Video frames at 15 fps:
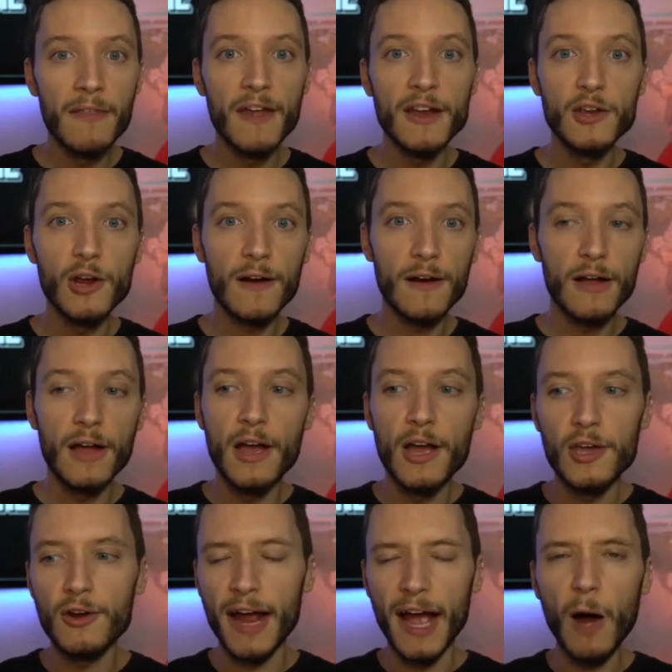then you're
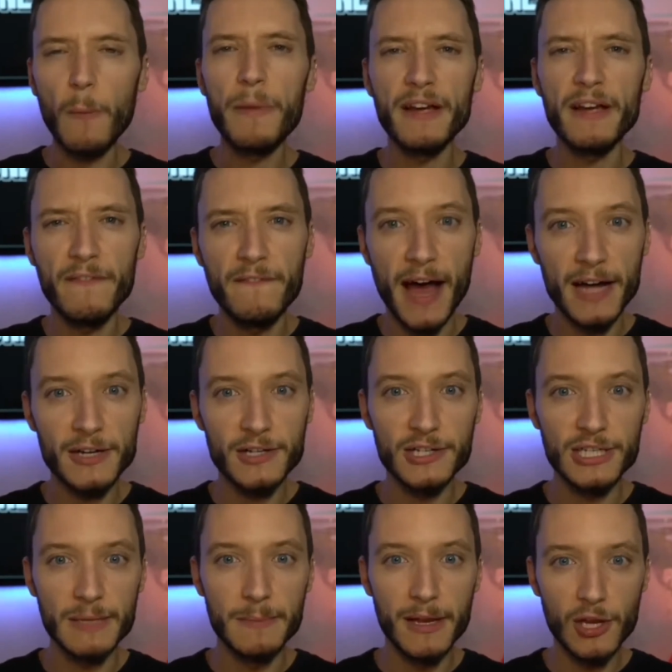helping
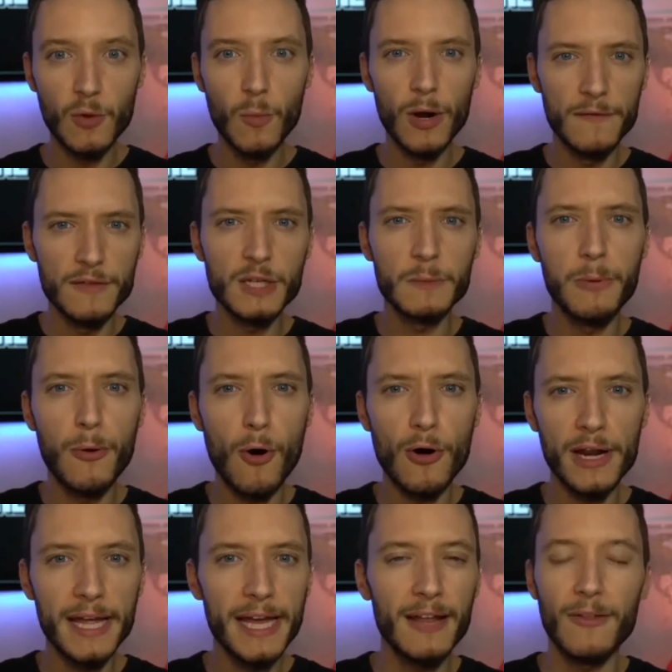fascism and you would have
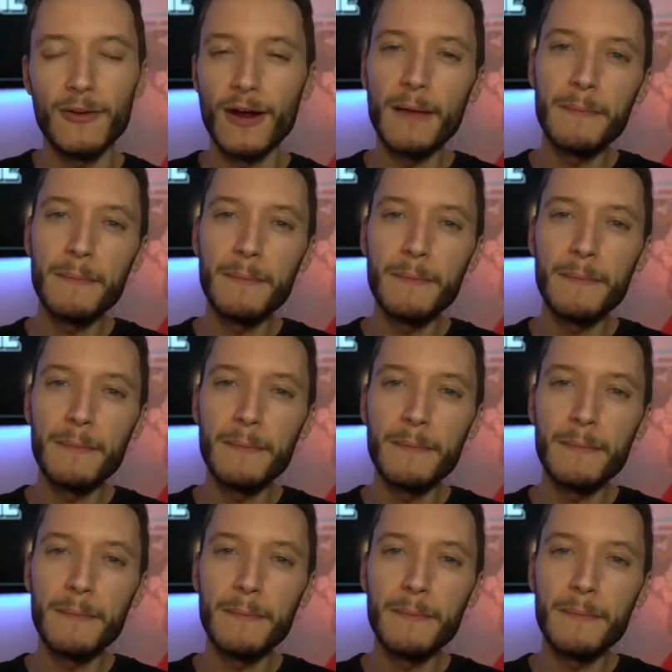supported Hitler.